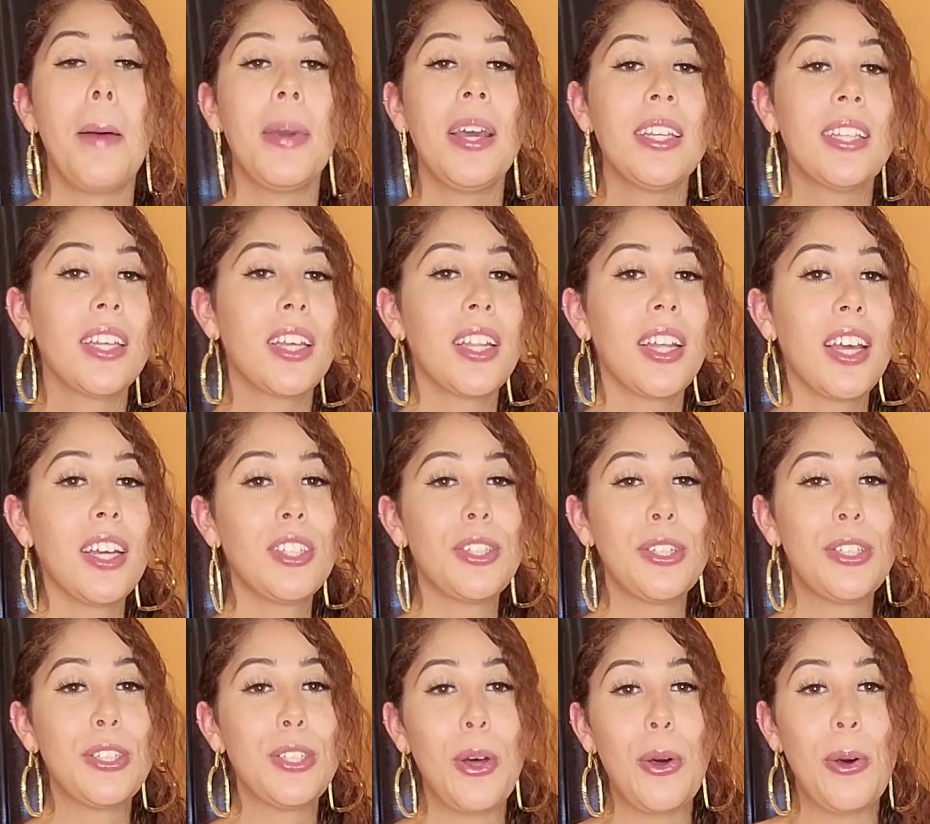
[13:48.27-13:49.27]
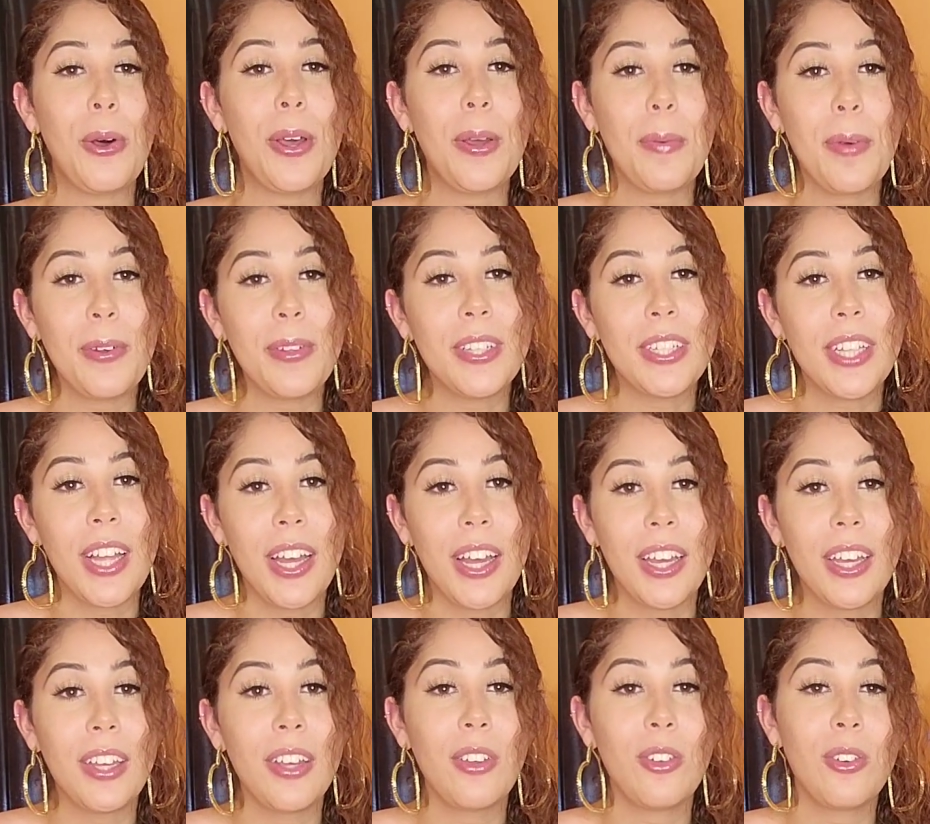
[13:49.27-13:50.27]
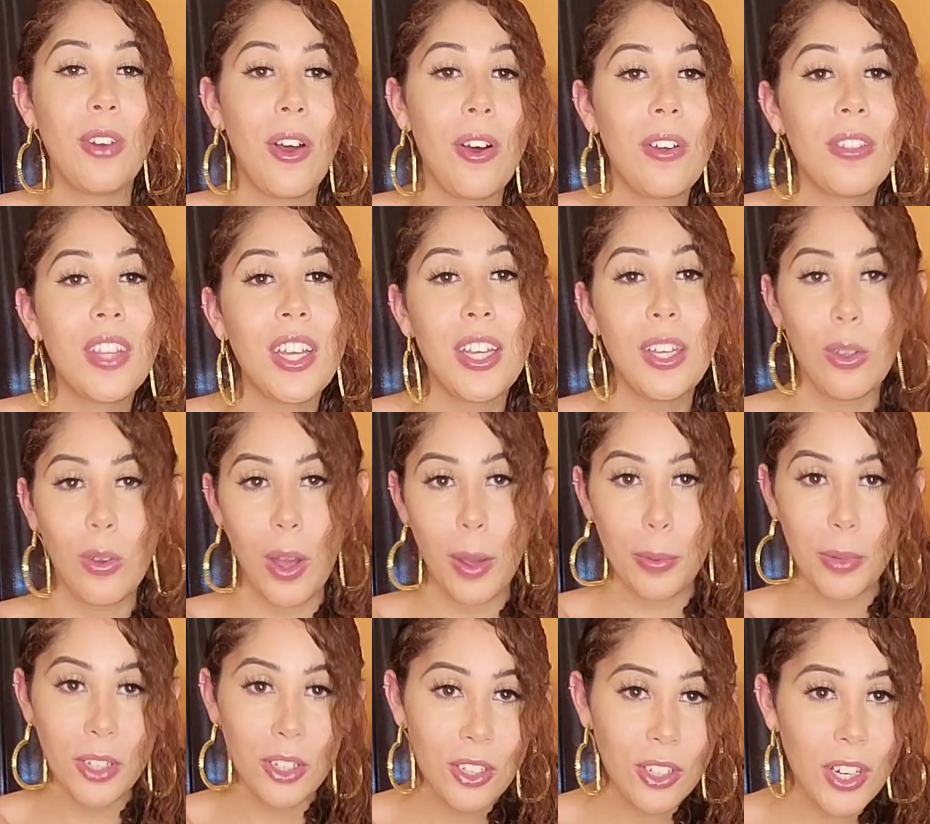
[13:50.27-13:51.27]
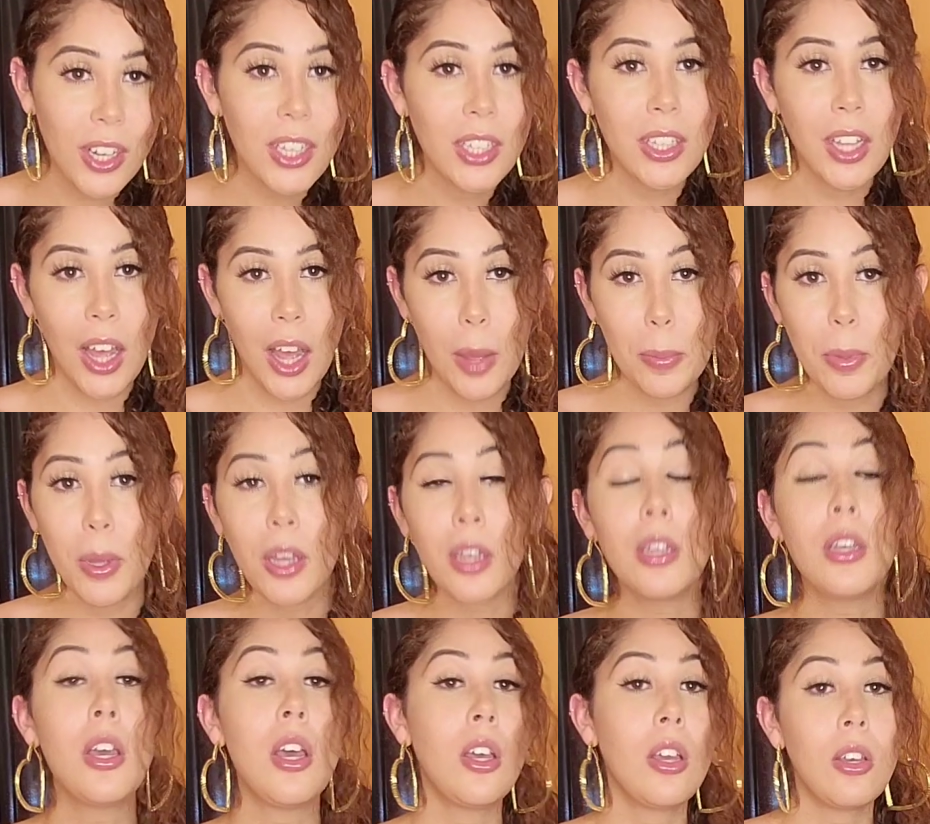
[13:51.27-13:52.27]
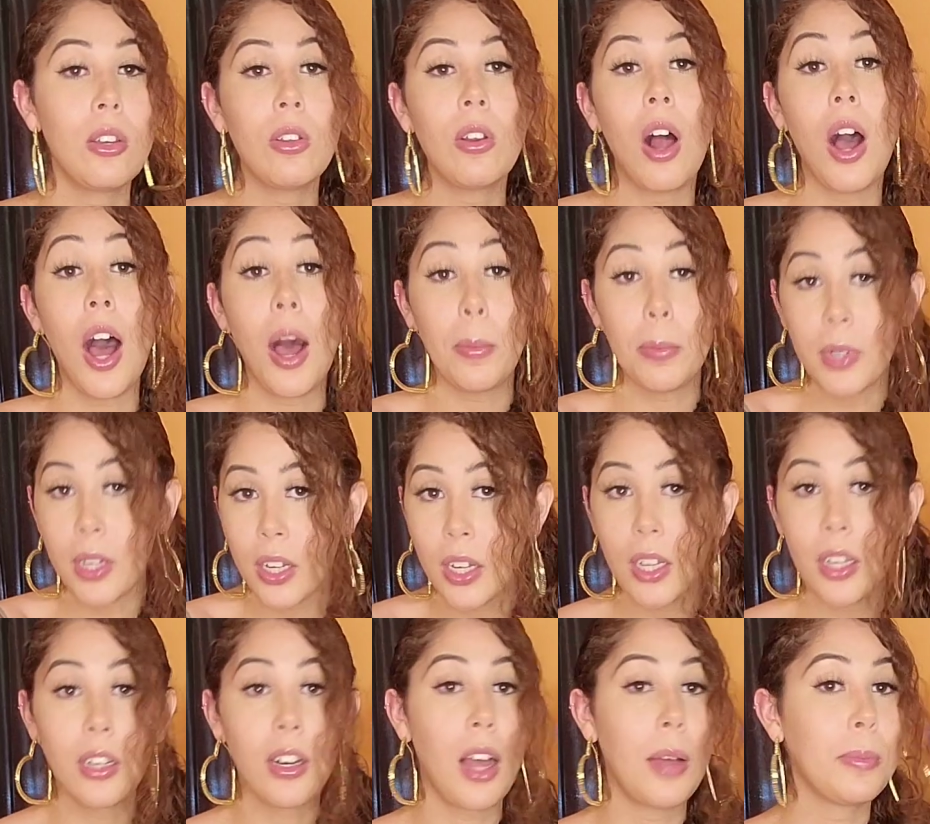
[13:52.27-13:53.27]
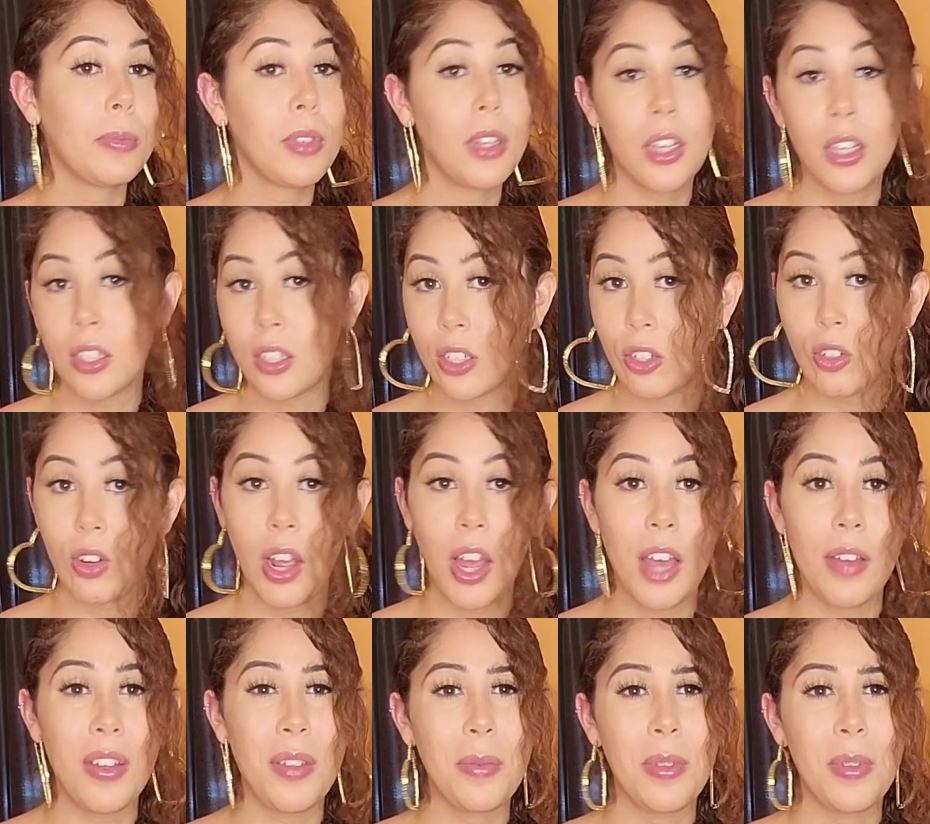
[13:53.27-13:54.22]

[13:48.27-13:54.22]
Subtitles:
basically I just told him, I was like, you know, thank you, I appreciate that, but you know, I'm good to drive.